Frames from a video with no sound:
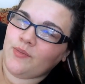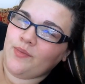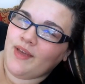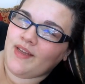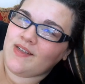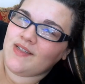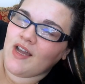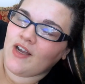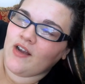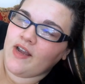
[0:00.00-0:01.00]
bit
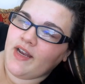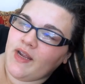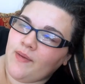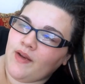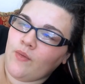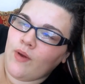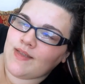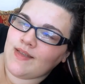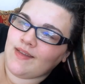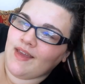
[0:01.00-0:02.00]
decorated, but it
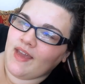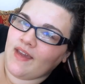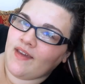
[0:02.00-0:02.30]
wasn't like,